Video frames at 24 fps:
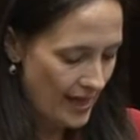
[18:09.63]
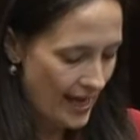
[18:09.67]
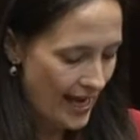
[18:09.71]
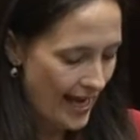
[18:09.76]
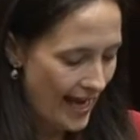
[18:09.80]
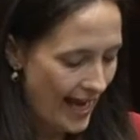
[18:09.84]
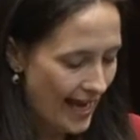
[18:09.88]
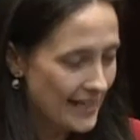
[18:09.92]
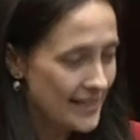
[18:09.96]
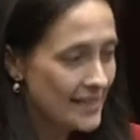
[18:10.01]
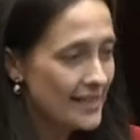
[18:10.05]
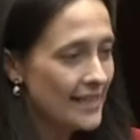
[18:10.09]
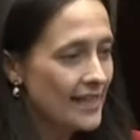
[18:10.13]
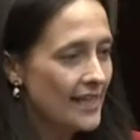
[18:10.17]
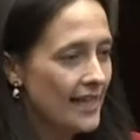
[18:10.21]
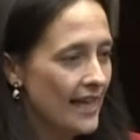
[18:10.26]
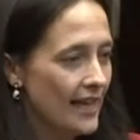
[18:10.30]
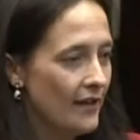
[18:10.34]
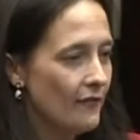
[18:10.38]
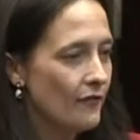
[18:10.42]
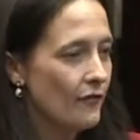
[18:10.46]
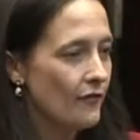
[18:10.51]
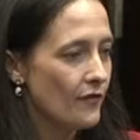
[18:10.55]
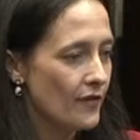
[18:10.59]
and
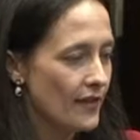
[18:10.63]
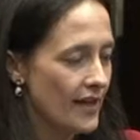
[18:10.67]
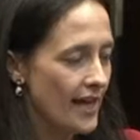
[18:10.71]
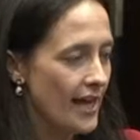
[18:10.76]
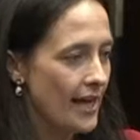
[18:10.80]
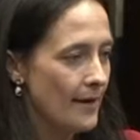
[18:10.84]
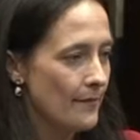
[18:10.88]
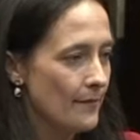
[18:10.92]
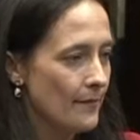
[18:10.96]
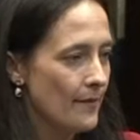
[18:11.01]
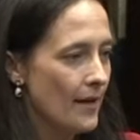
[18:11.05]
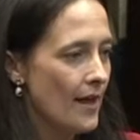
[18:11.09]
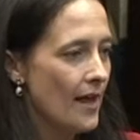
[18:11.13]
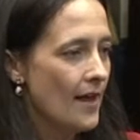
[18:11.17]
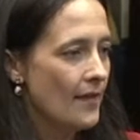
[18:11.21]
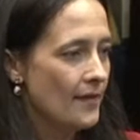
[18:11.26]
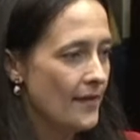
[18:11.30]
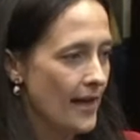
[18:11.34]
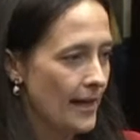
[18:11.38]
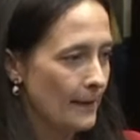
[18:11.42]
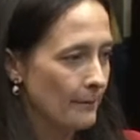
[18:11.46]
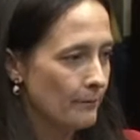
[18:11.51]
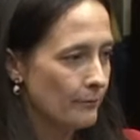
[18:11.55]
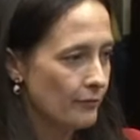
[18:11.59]
give them
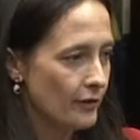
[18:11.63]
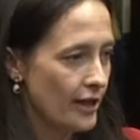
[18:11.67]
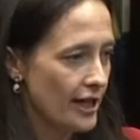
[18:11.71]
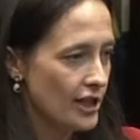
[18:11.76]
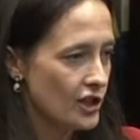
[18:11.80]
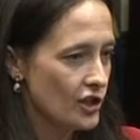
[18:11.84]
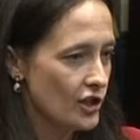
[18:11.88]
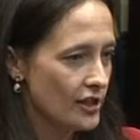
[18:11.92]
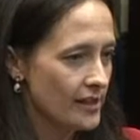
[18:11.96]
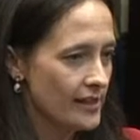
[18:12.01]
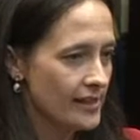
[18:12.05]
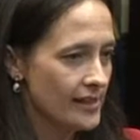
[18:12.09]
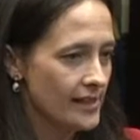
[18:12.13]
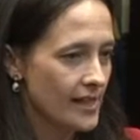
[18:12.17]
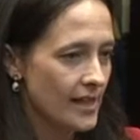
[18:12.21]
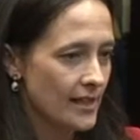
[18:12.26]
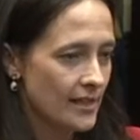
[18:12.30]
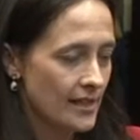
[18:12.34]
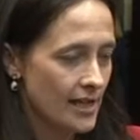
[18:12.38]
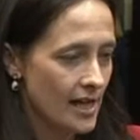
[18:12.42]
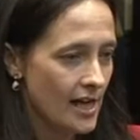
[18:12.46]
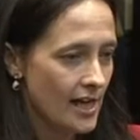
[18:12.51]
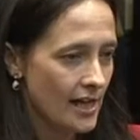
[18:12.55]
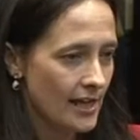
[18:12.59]
that precious
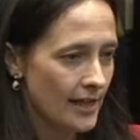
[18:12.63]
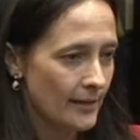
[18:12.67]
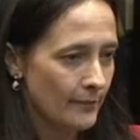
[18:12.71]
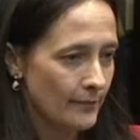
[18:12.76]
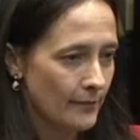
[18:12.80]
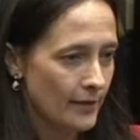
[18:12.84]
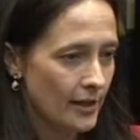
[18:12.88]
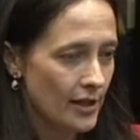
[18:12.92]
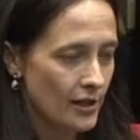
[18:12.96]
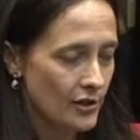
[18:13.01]
time